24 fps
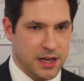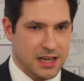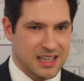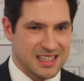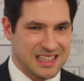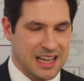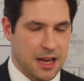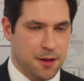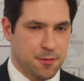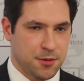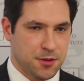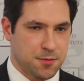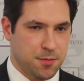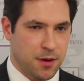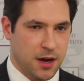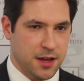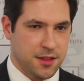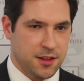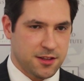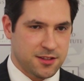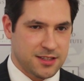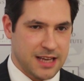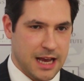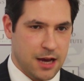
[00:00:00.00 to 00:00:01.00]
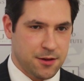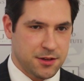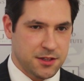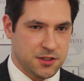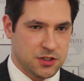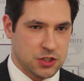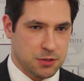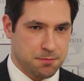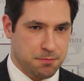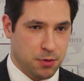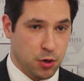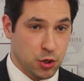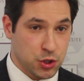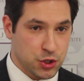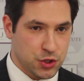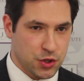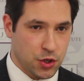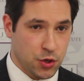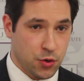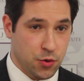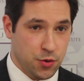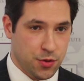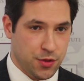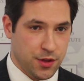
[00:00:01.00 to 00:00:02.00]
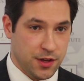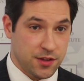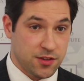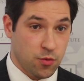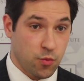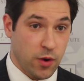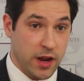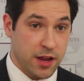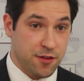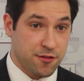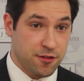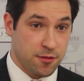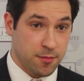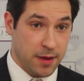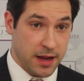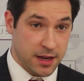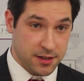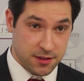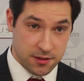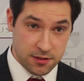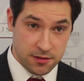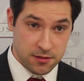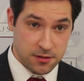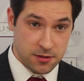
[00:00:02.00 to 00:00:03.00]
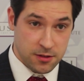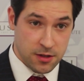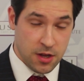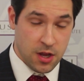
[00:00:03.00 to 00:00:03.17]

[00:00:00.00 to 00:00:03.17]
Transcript: an attempt by the Saudis to push the Houthis away from Aden.